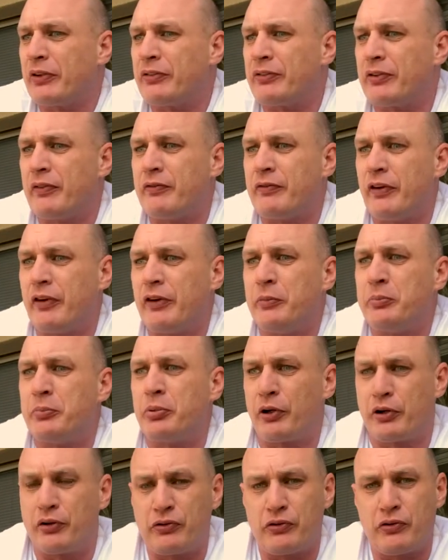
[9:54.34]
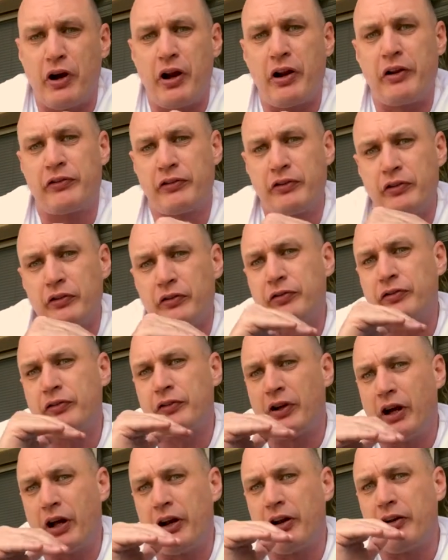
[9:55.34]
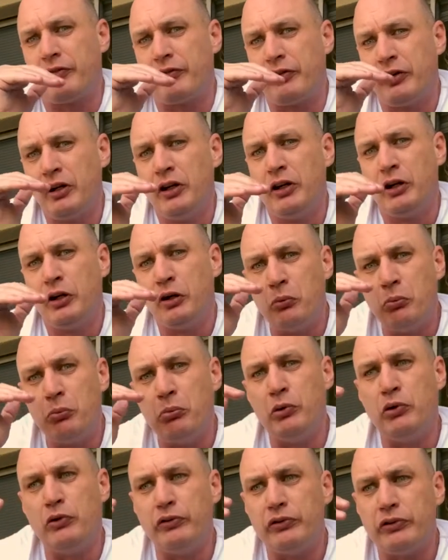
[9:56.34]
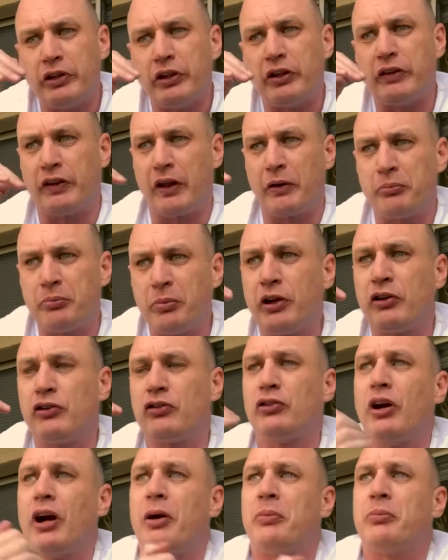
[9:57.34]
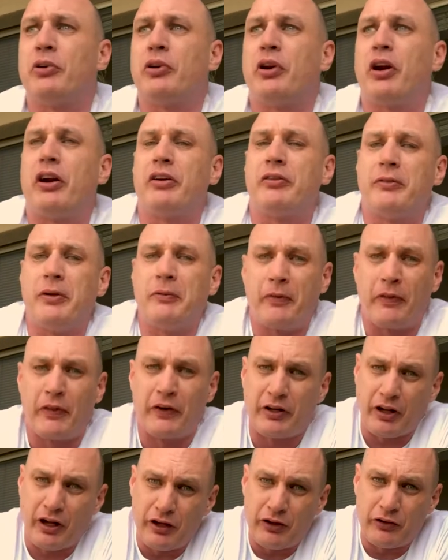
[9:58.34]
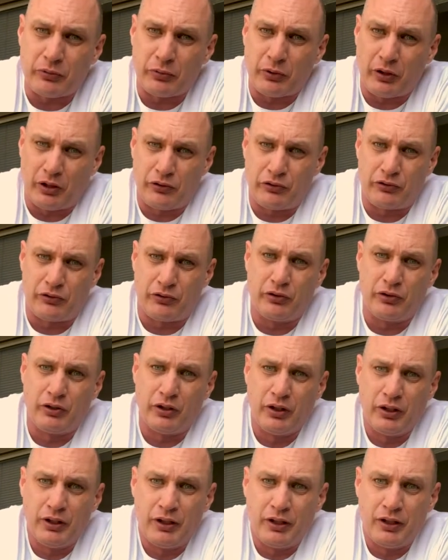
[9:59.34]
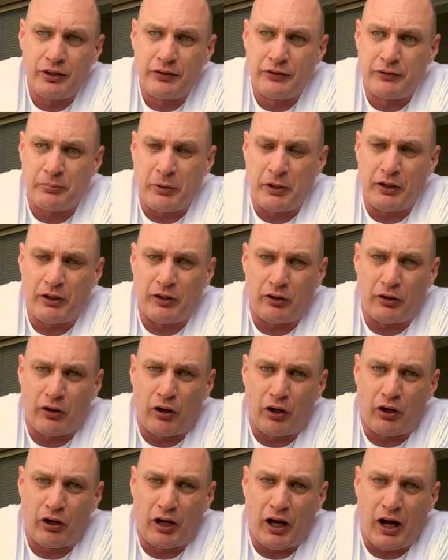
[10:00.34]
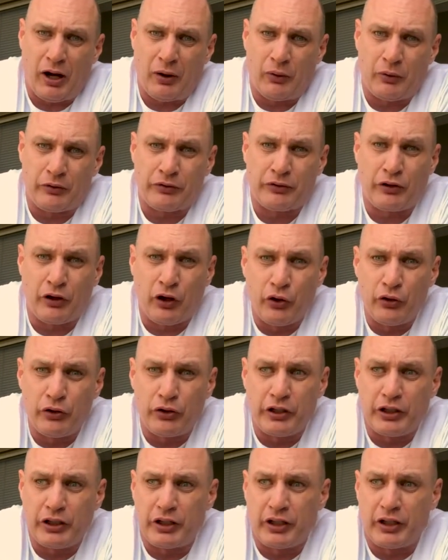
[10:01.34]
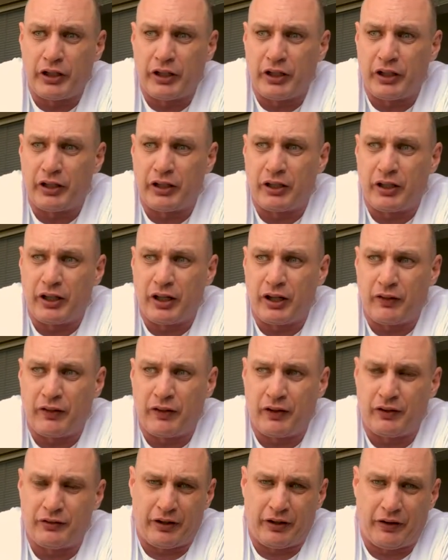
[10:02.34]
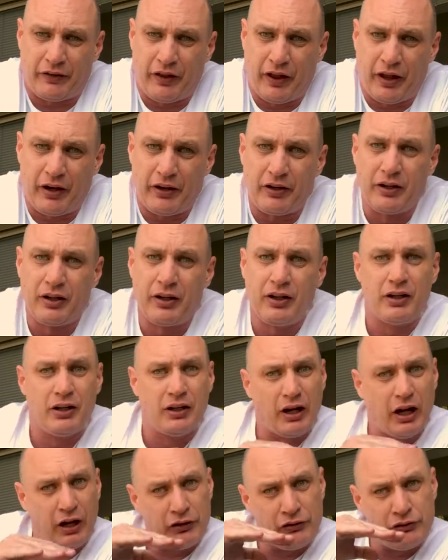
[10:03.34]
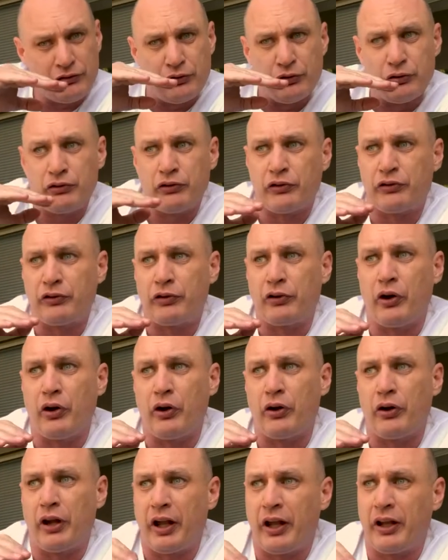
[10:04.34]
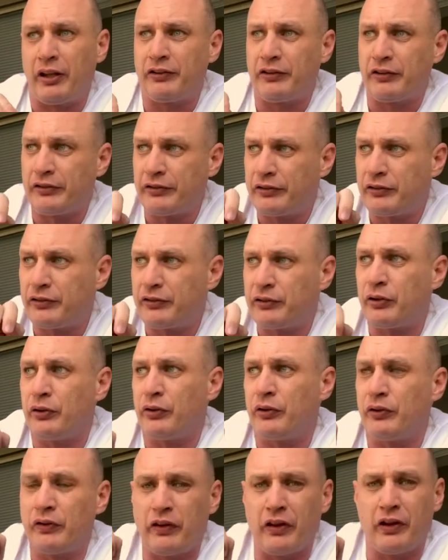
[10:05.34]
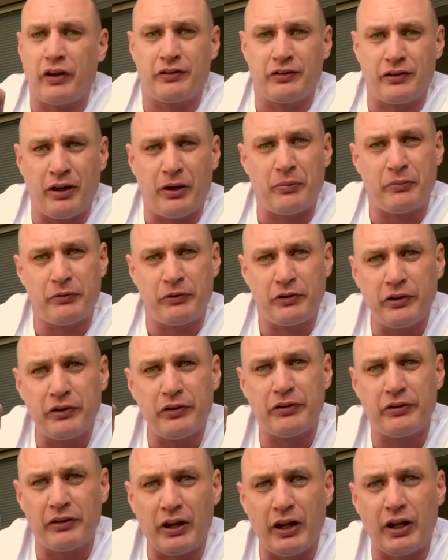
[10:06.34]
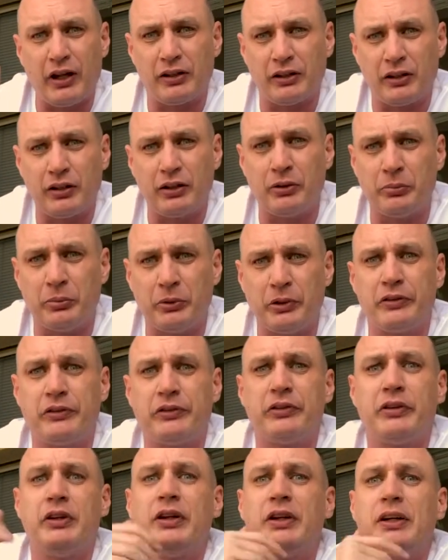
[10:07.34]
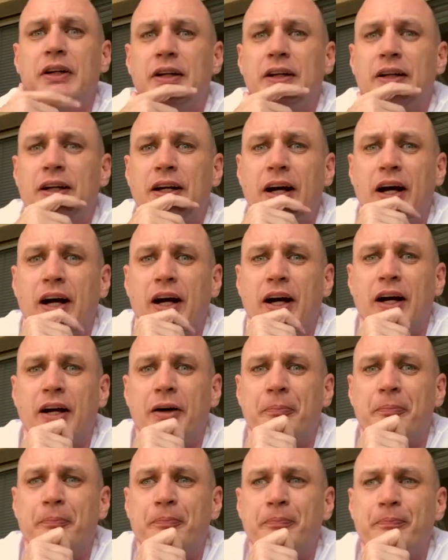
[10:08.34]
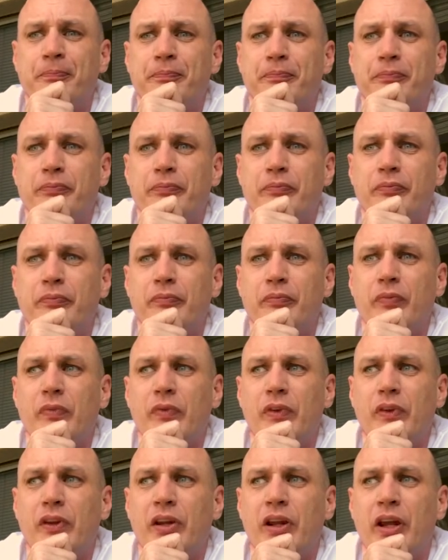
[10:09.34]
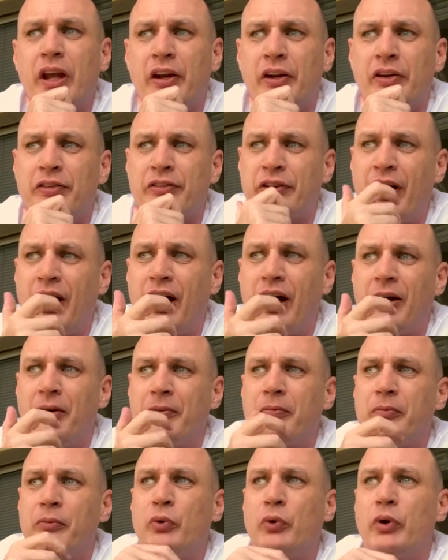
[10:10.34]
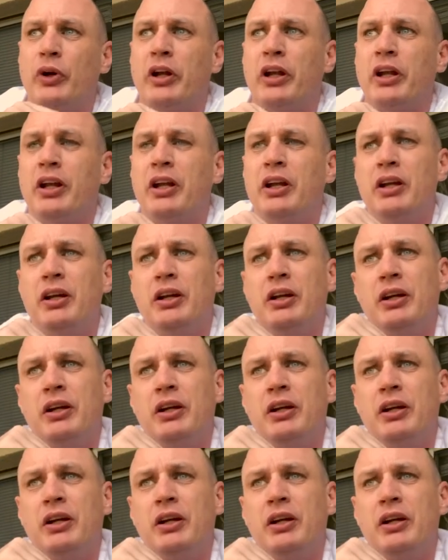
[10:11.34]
some very progressive kind of music that picks you up. You know, I remember the days when I used to spend long hours coding and like that. I used to just go and just turn things up just a little bit at a time, where